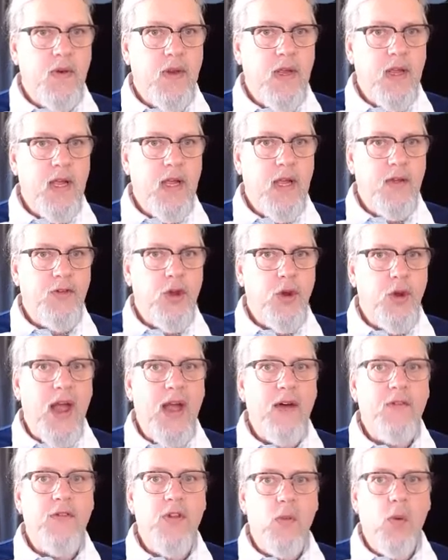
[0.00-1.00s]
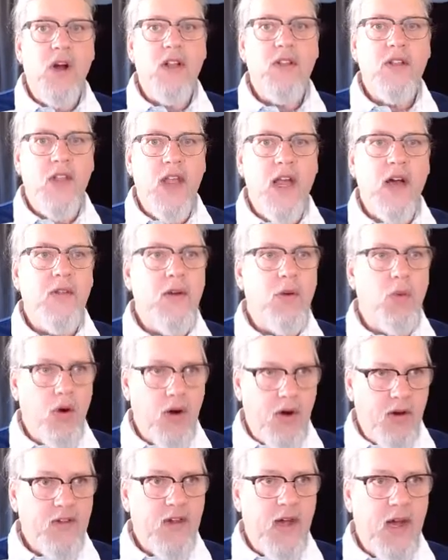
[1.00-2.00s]
If you have the ones down that
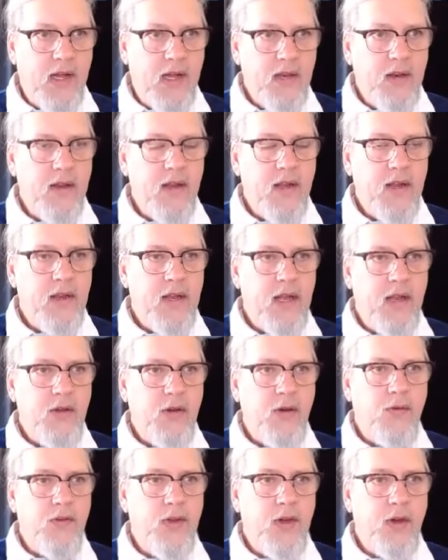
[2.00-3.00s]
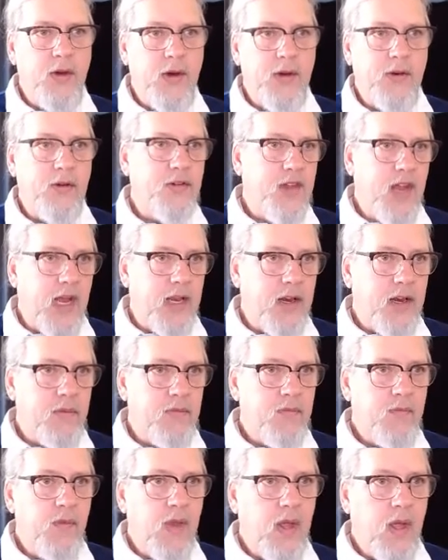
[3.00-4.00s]
were assigned and you feel you understand them,
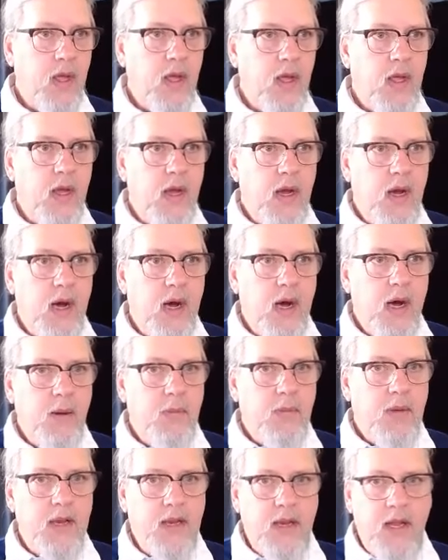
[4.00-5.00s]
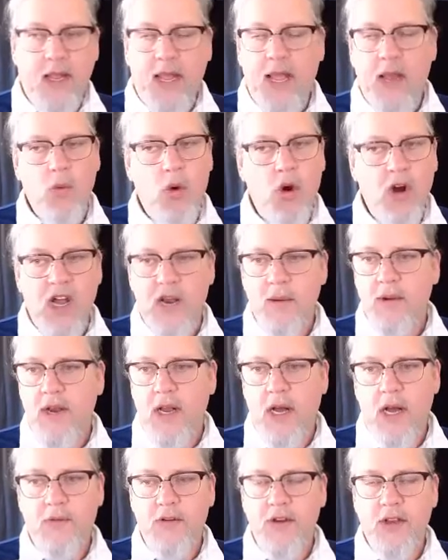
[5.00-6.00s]
and again, work on them
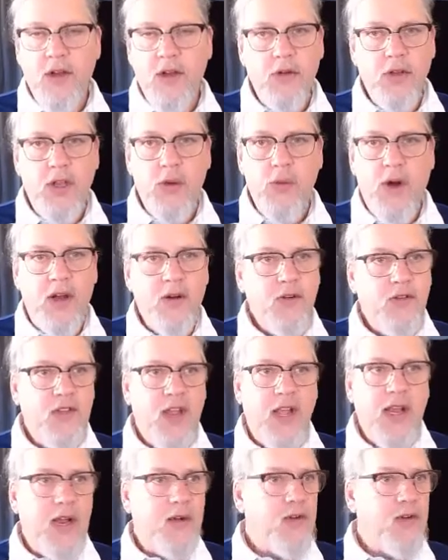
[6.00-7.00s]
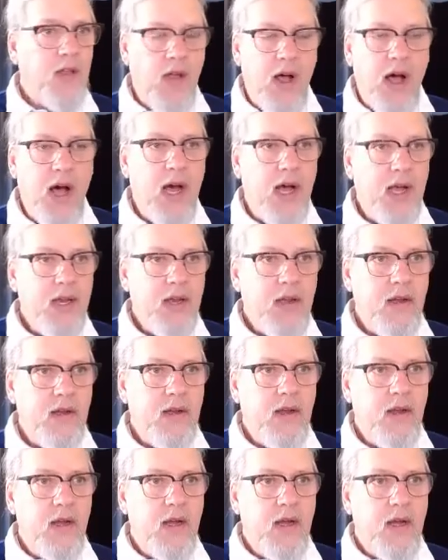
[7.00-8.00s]
enough until you understand every line.
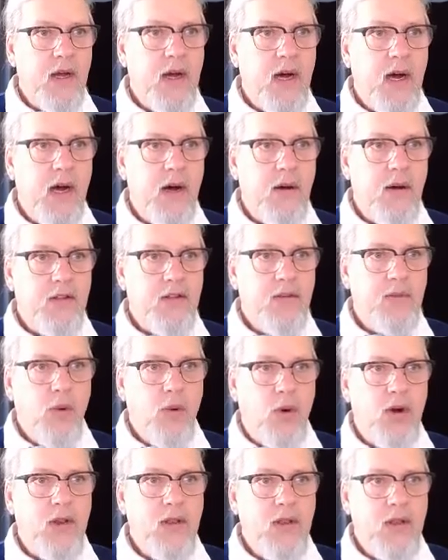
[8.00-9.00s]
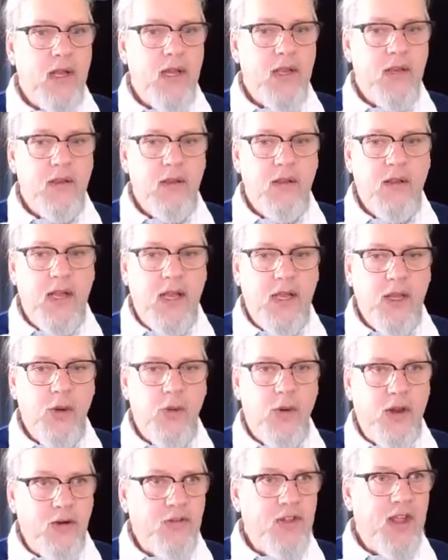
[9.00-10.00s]
It's important that
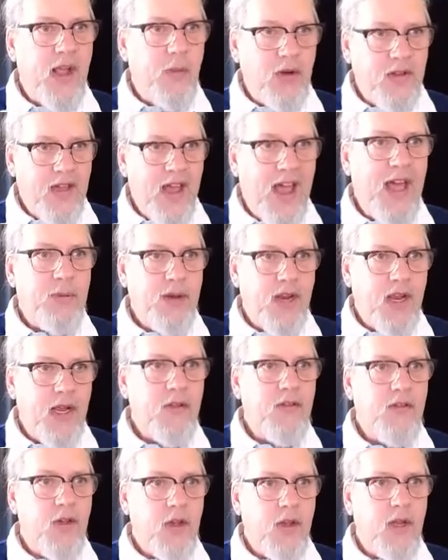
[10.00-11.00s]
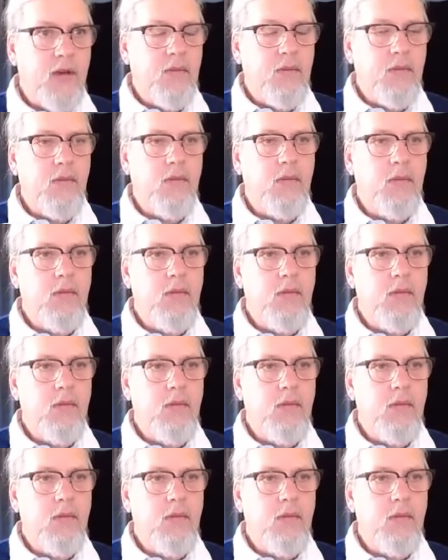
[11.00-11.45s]
you understand what's happening so you can